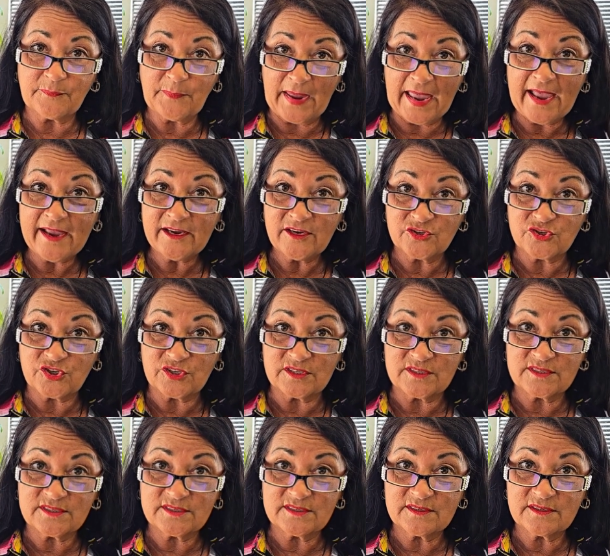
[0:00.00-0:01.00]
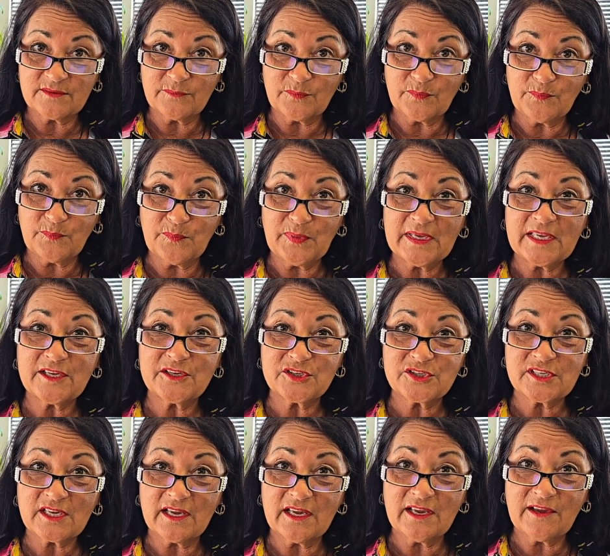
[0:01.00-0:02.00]
of packages.
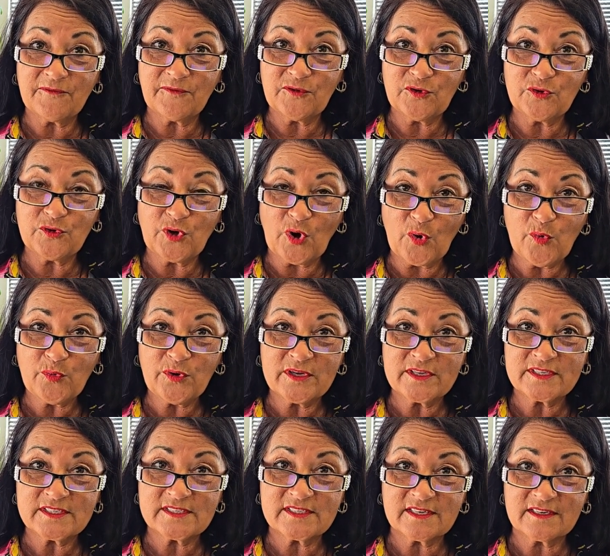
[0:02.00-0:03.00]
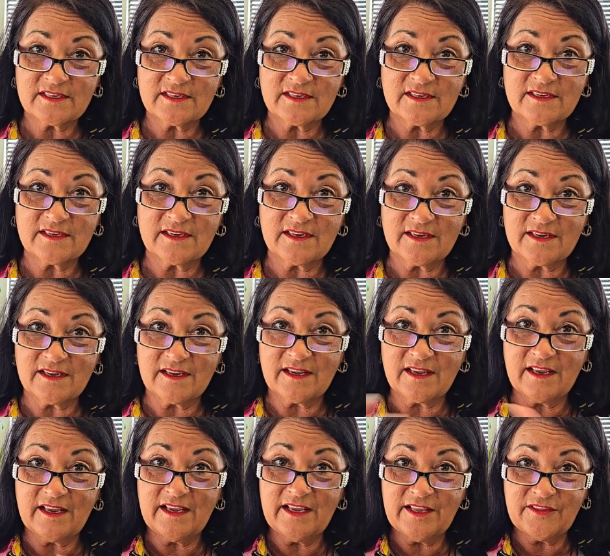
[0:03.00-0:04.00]
Because if you noticed
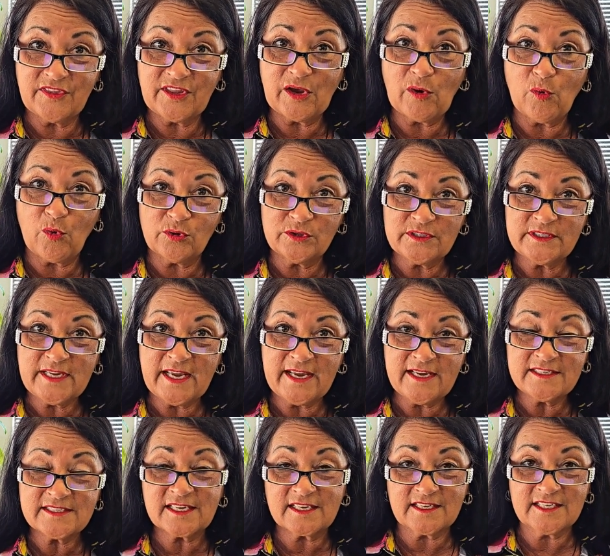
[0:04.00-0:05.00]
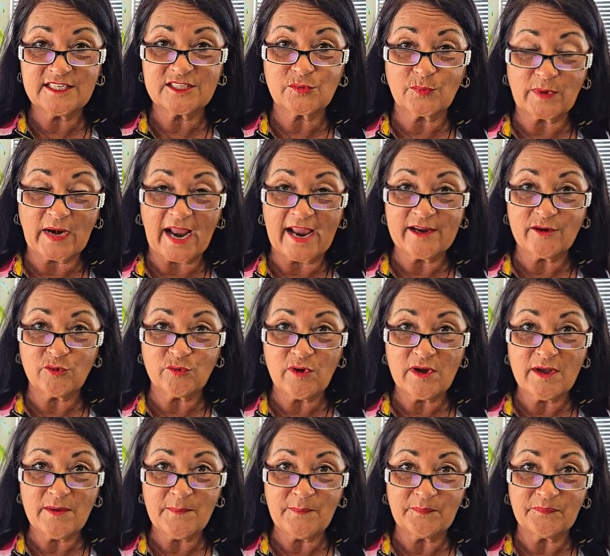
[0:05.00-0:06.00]
in the olden days, at least when I grew
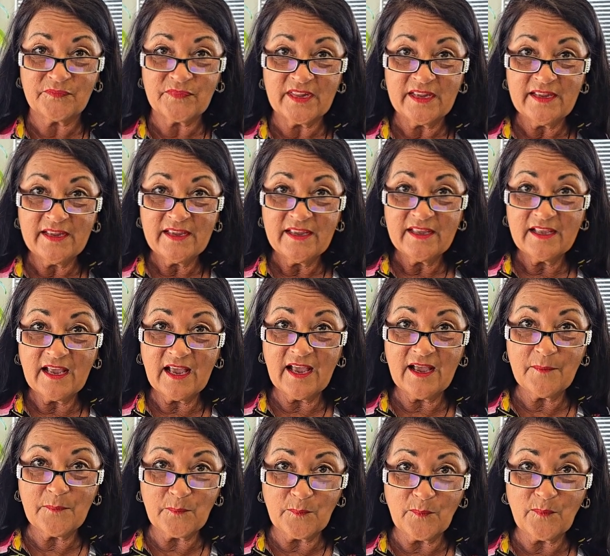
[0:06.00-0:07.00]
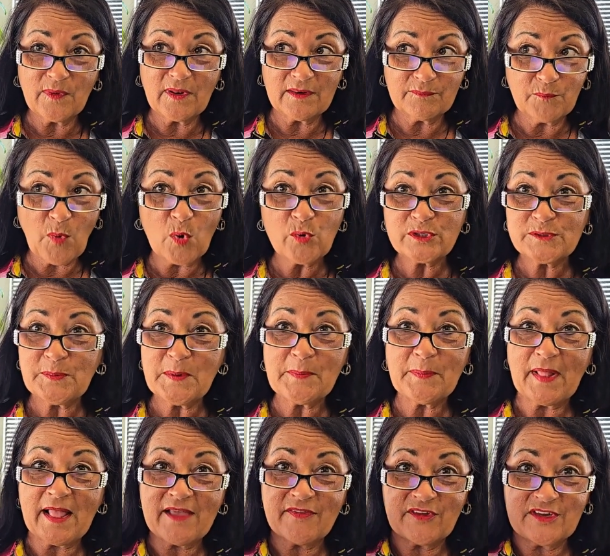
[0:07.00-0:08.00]
up, most
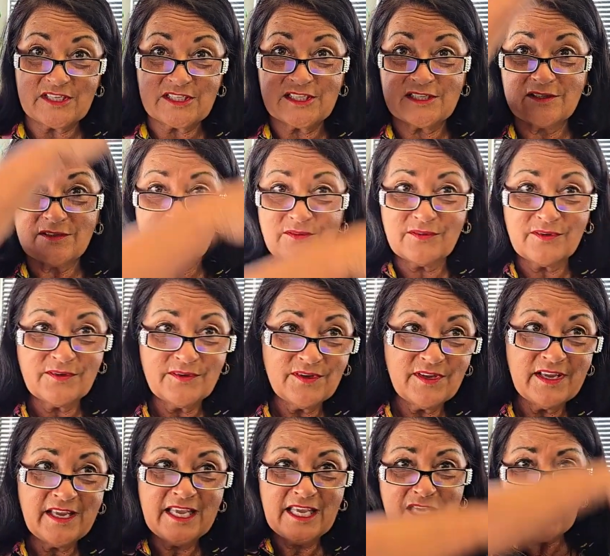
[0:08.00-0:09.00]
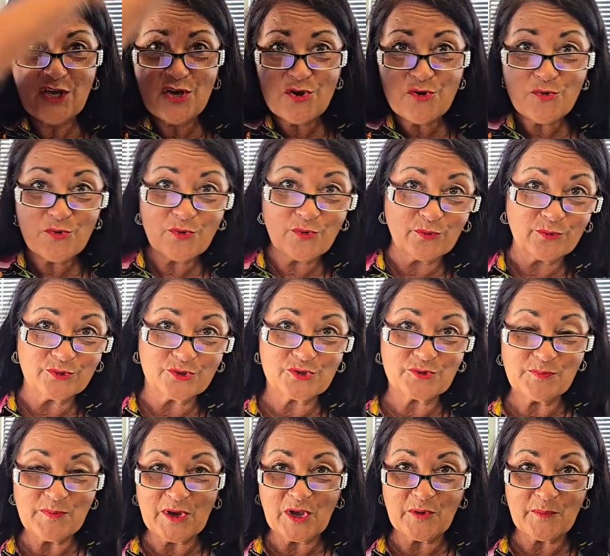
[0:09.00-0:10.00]
people had these
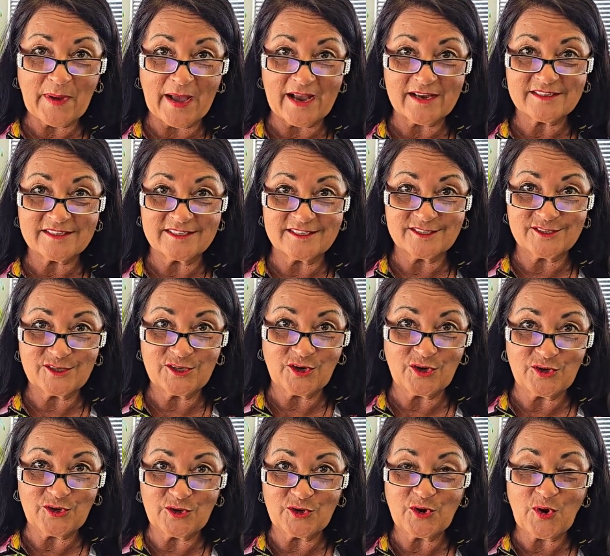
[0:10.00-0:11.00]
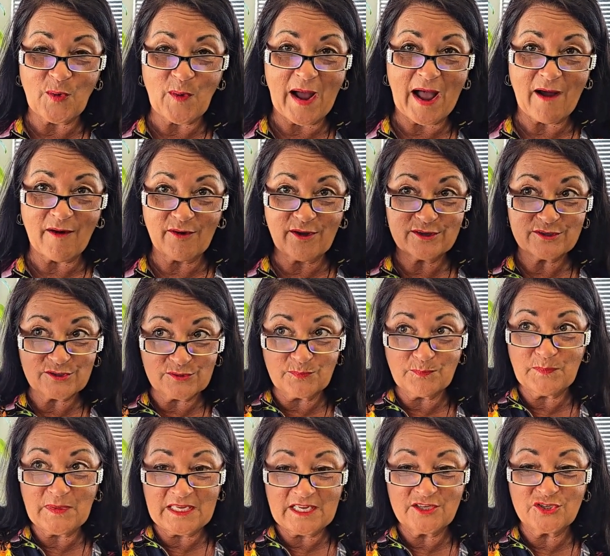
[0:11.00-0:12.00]
huge mailboxes. You'd go out
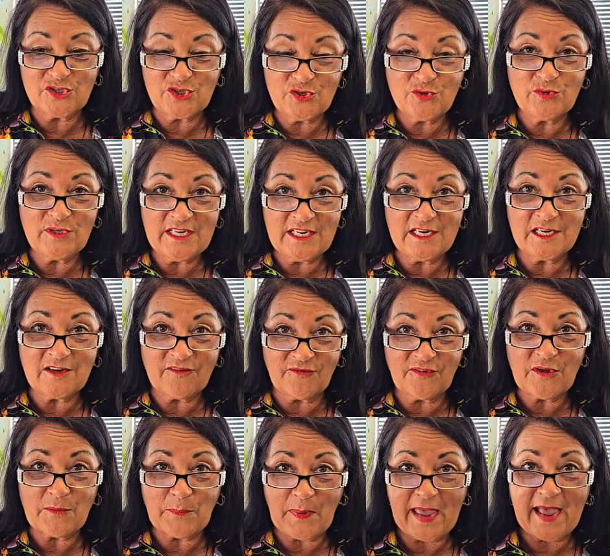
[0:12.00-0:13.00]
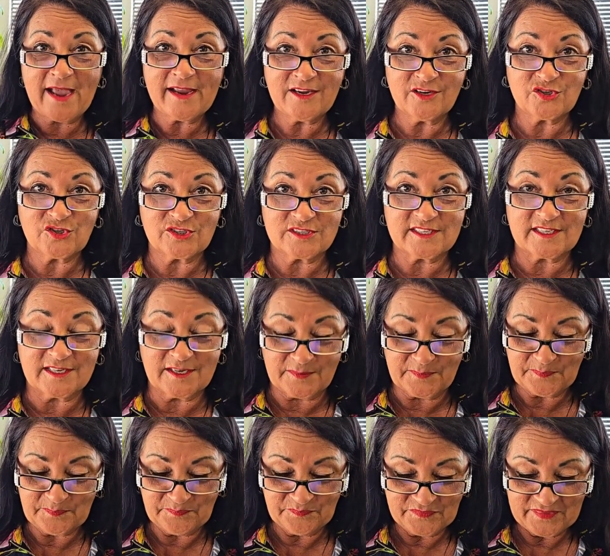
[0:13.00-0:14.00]
because you needed to fit packages in
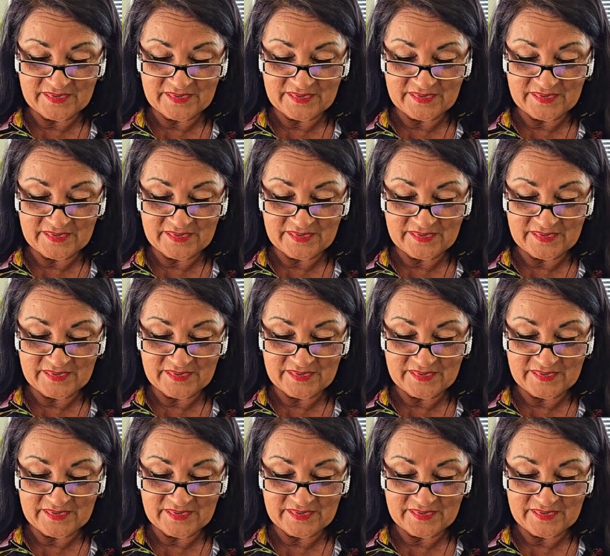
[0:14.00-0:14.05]
them.